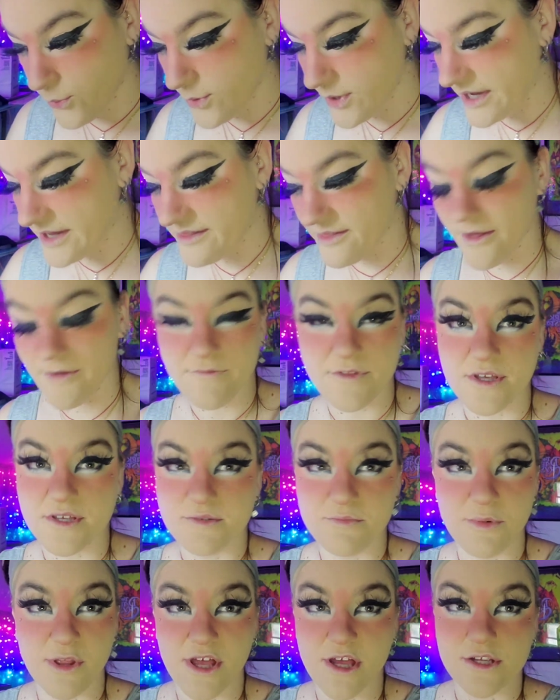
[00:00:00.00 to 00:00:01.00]
I love this
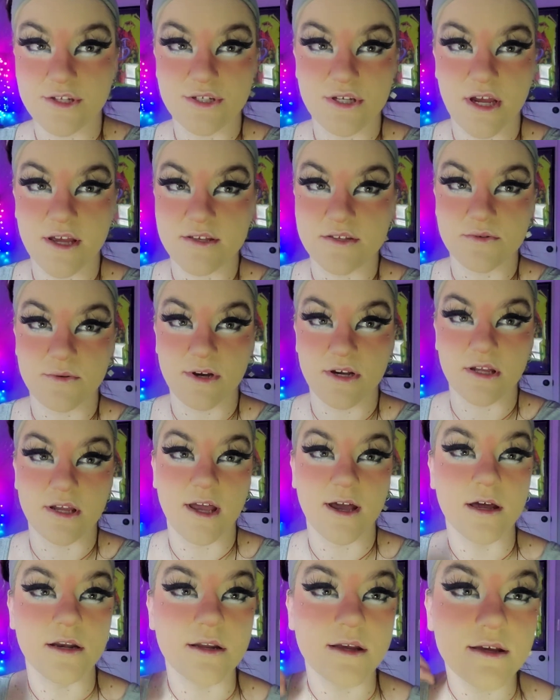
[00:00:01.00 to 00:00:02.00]
blush. I swear to
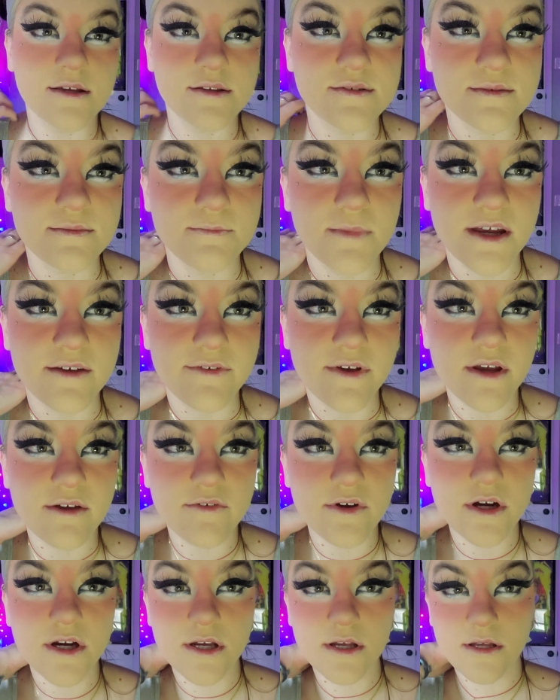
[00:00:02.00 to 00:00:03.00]
God, it's my
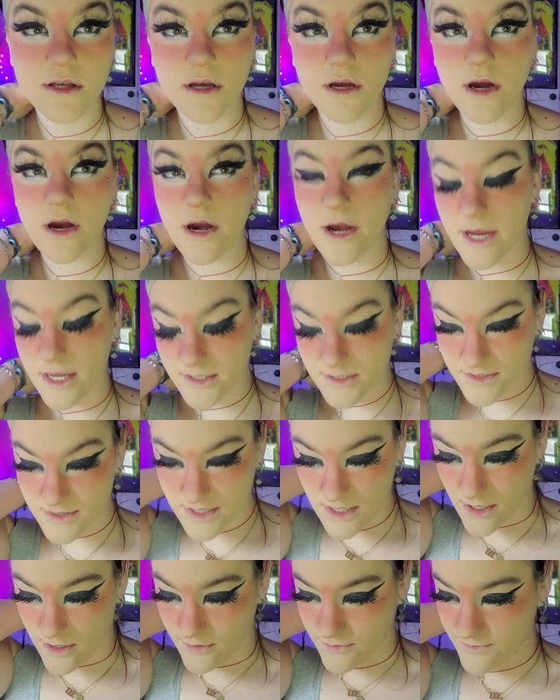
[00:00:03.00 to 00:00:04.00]
favorite. Alright,
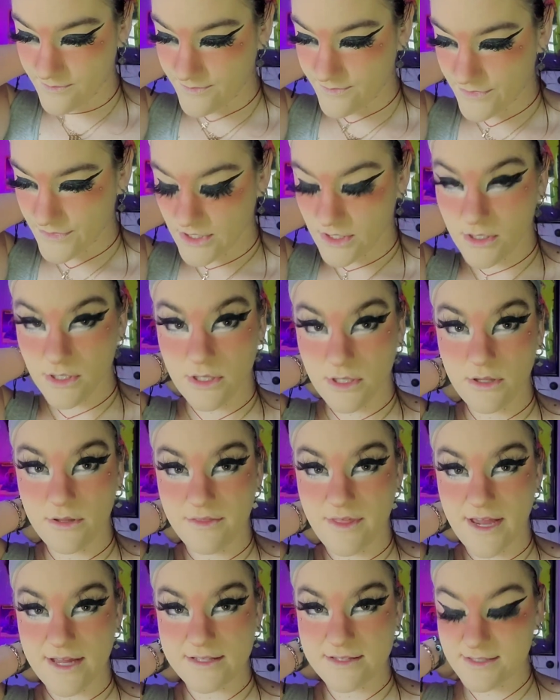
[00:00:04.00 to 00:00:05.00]
so
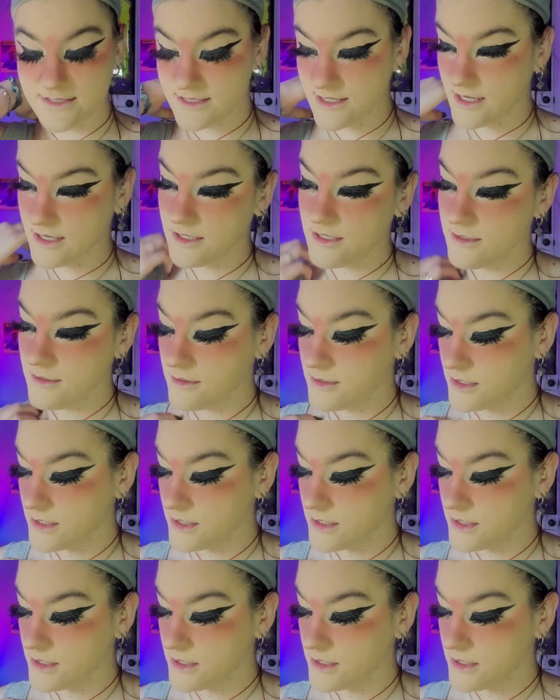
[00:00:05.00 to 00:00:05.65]
that's done.